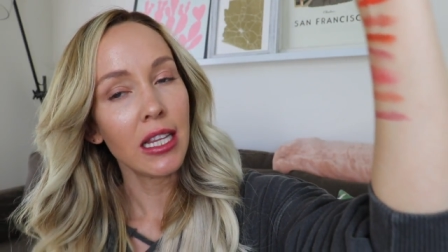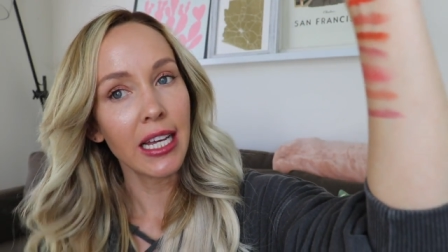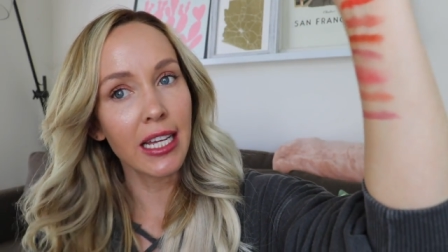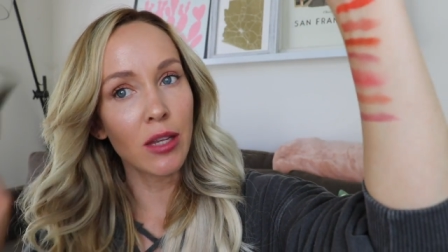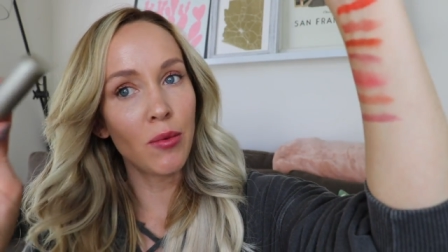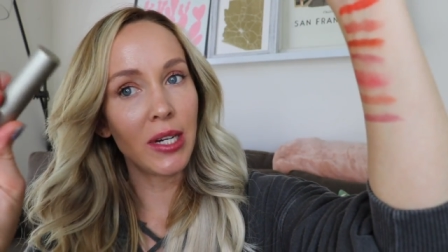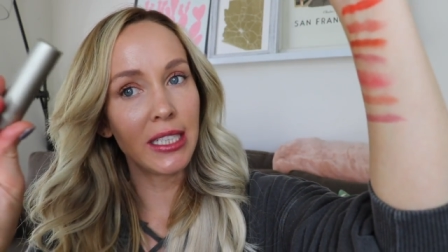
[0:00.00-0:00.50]

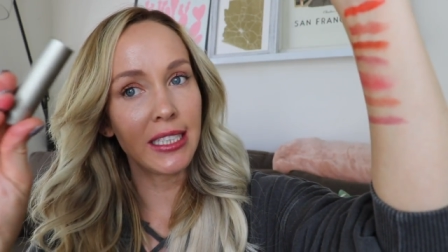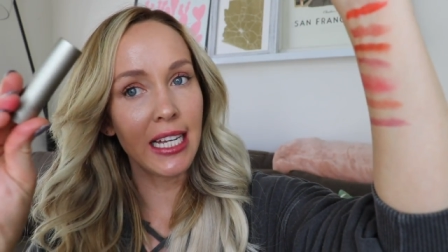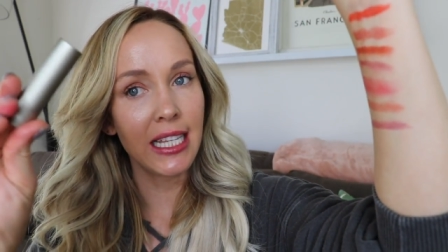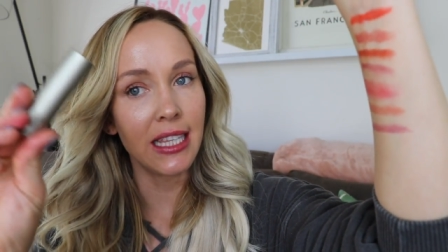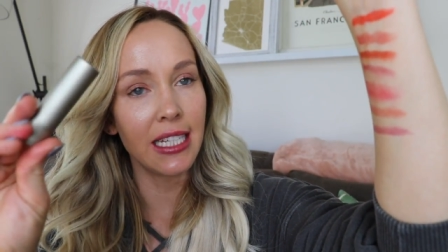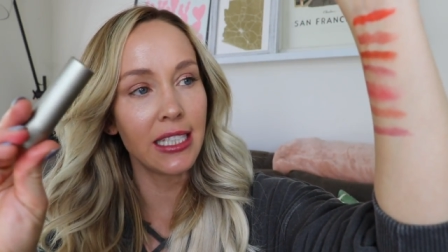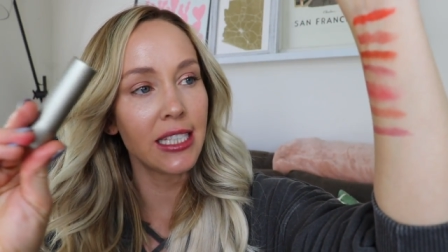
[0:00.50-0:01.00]
like the ones
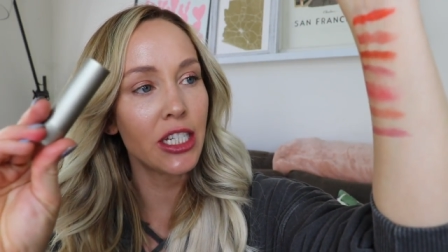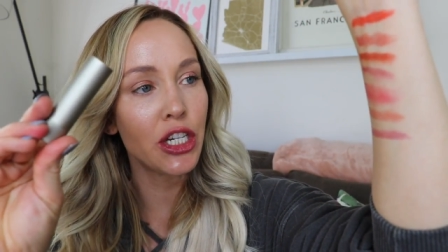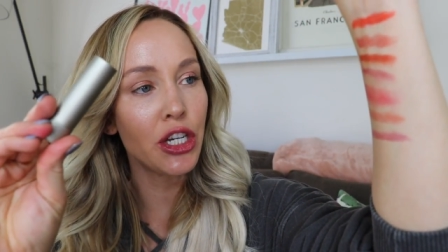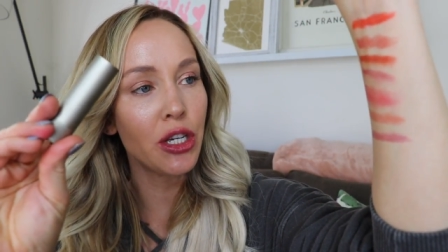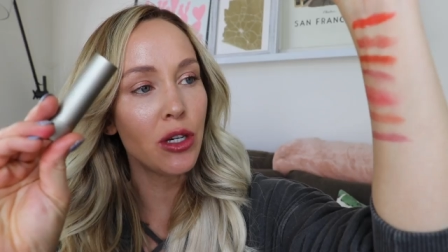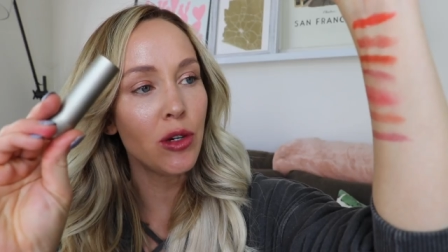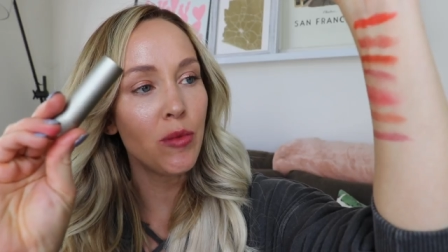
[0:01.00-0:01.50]
in this
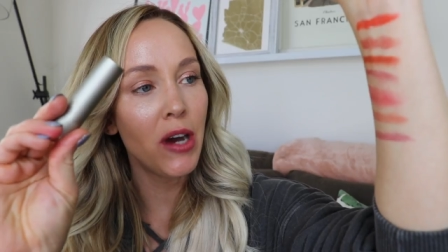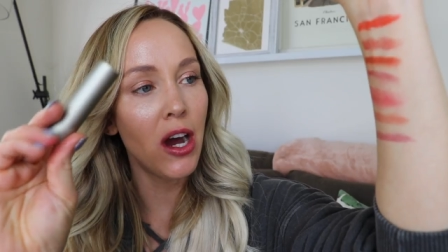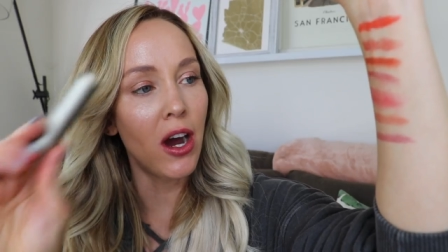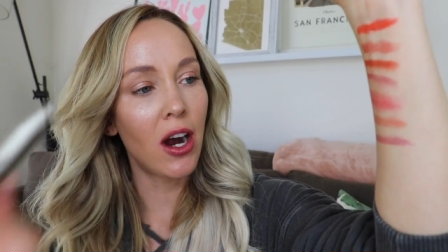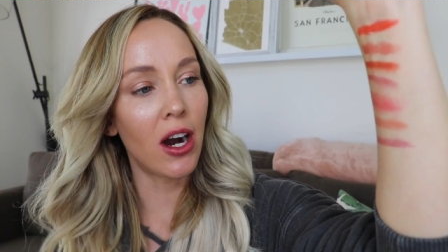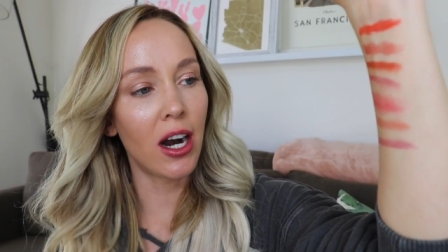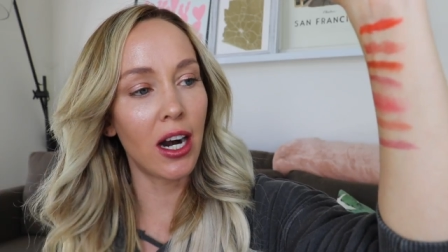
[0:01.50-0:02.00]
tube,
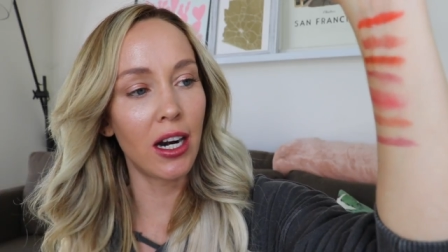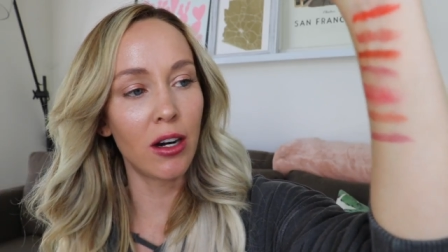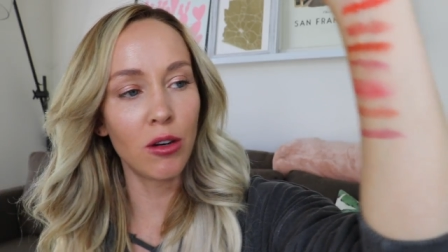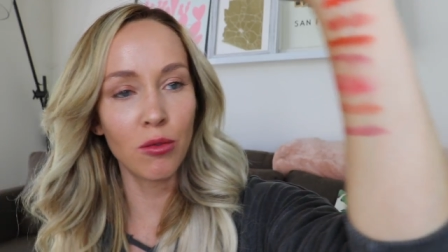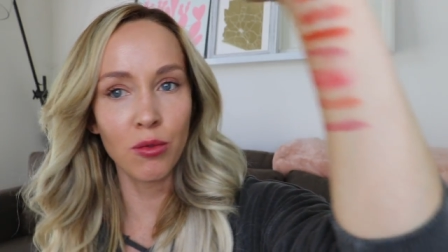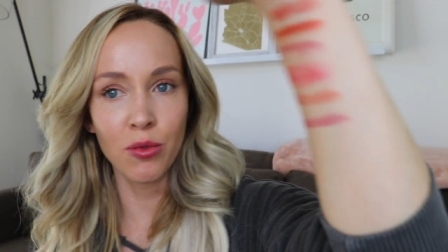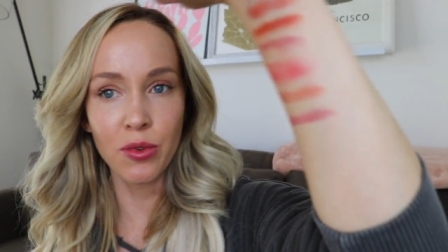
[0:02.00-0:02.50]

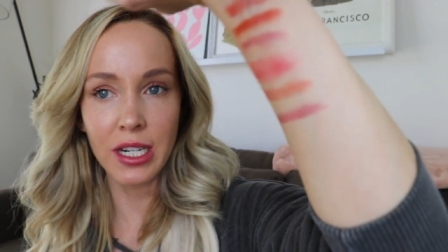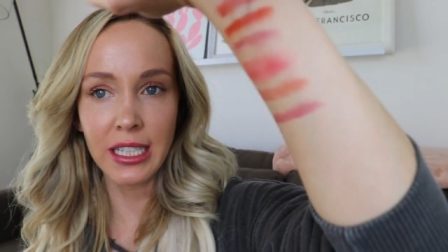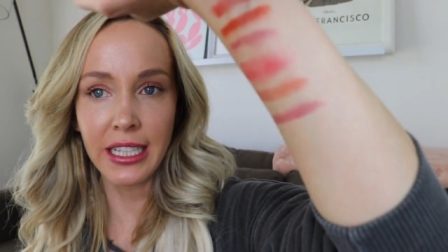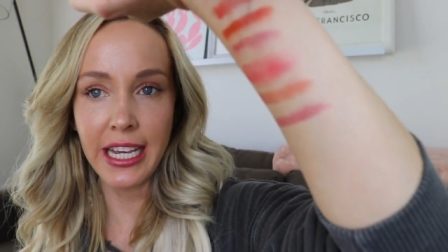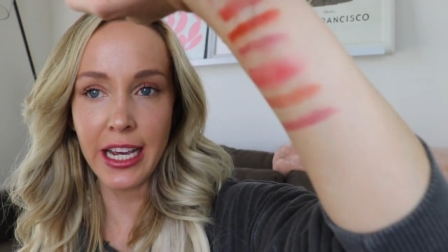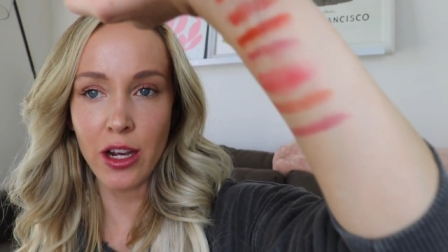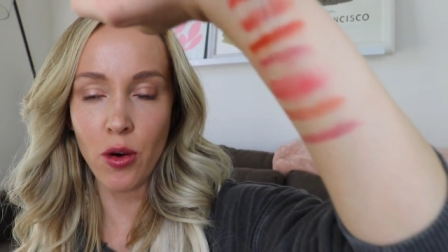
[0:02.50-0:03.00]
are
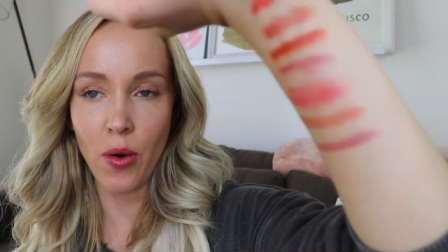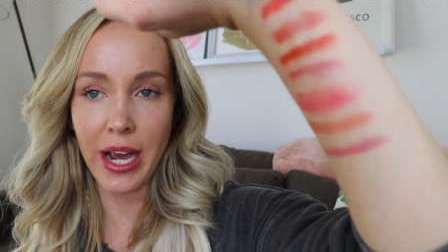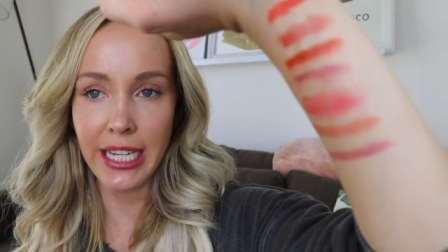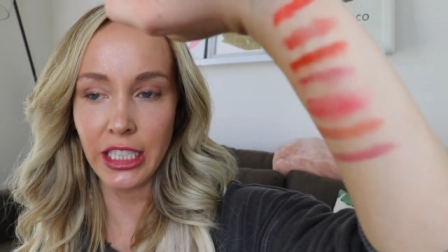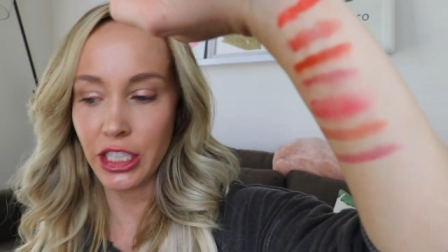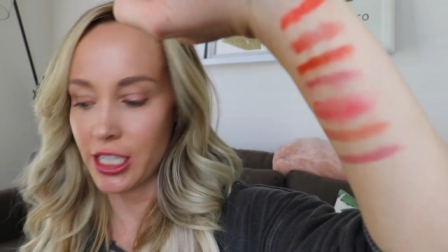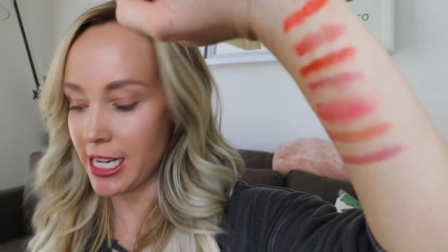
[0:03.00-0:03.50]
really
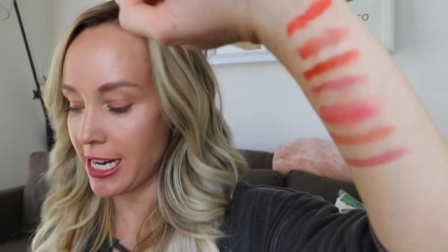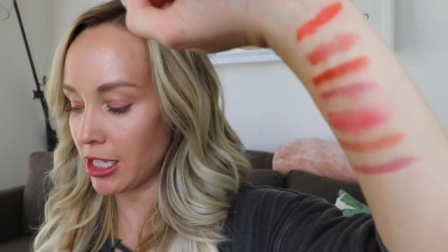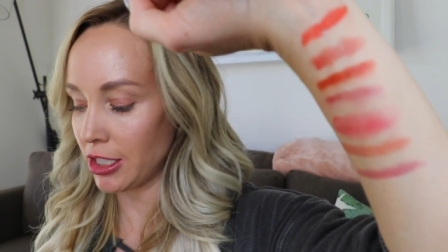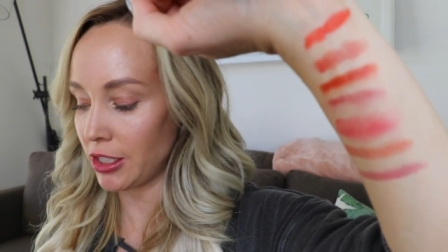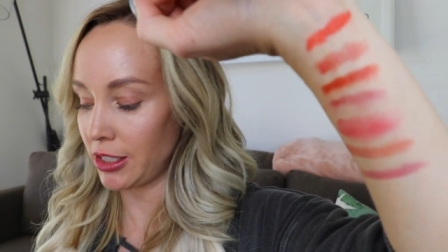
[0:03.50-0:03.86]
quite sheer,